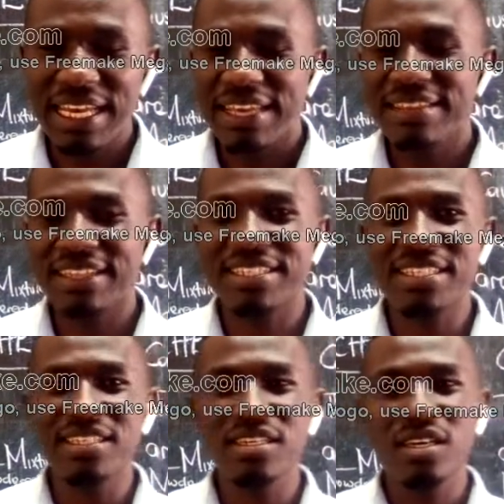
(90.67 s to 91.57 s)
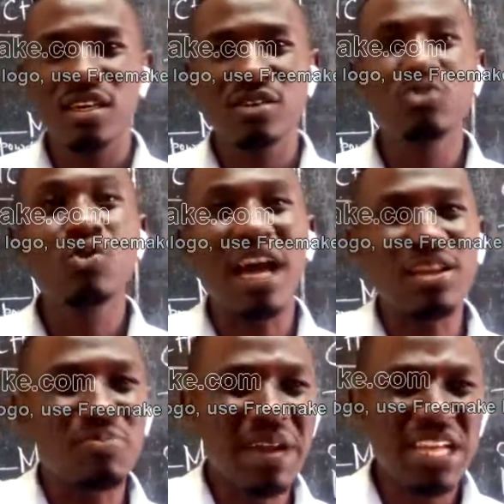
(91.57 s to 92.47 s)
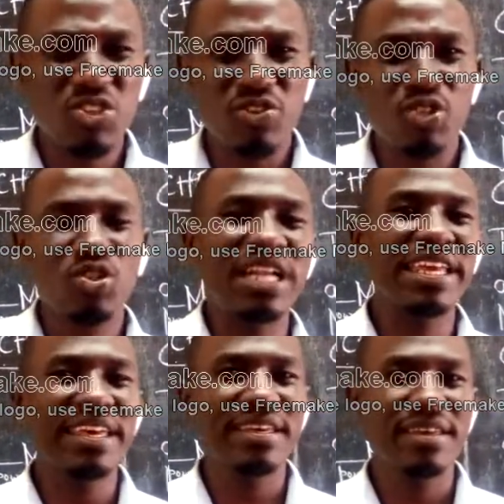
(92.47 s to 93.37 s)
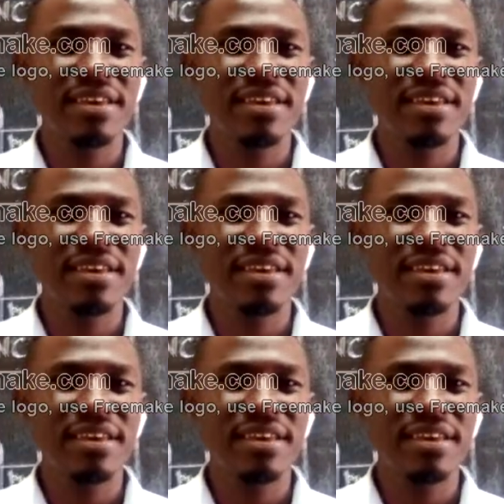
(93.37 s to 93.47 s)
that you can brush regularly.